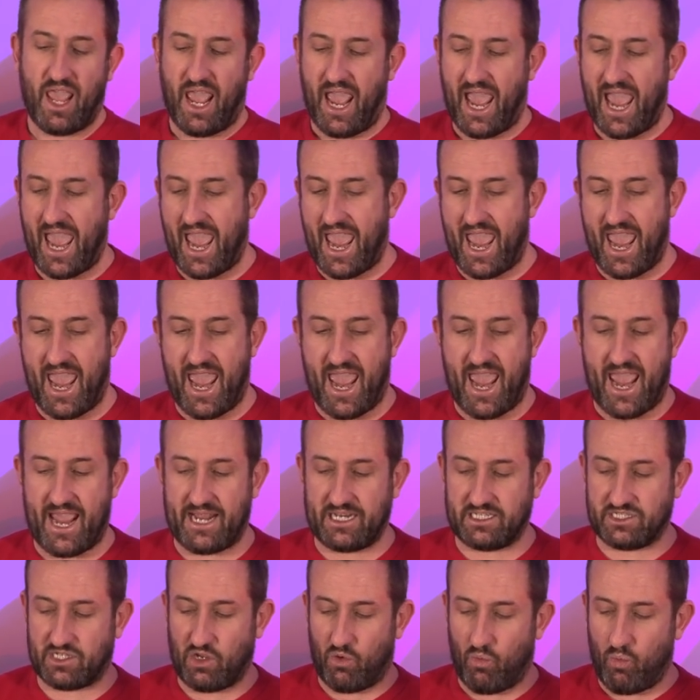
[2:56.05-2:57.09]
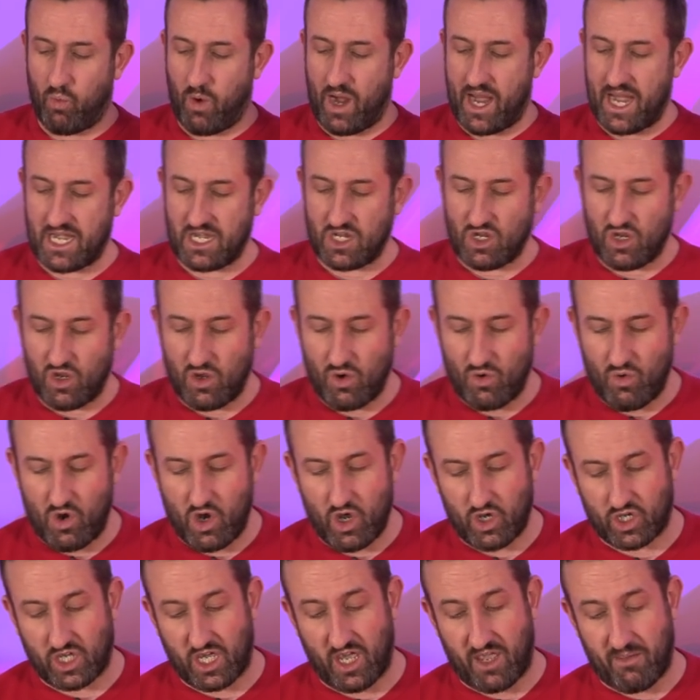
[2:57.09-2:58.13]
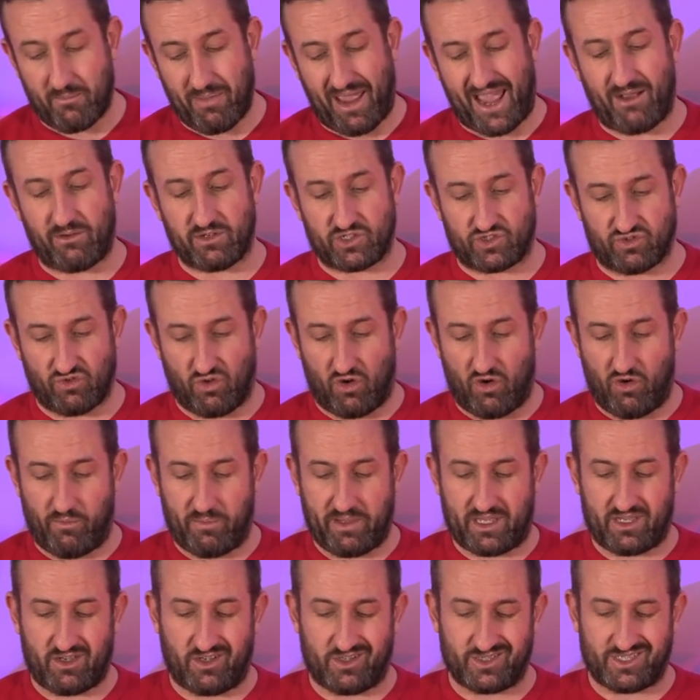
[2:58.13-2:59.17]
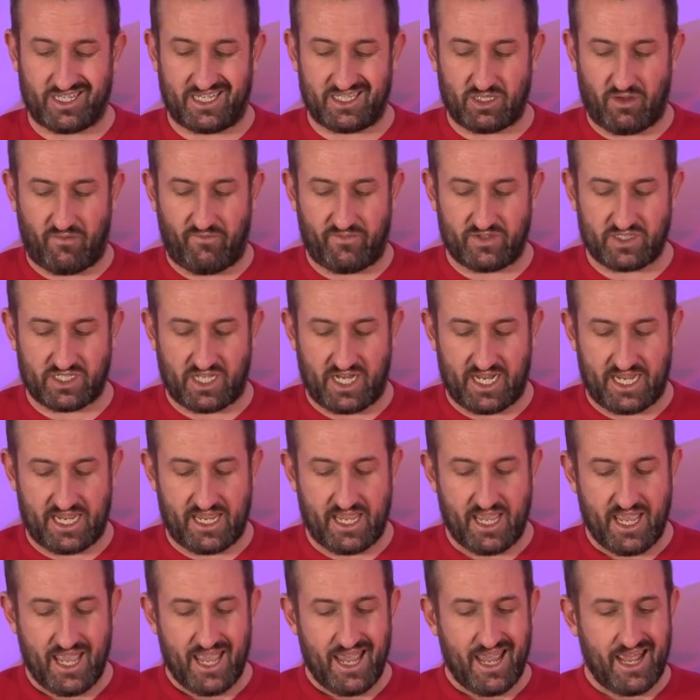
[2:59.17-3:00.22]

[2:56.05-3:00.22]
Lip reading: And when you look at power draw, because it's obviously,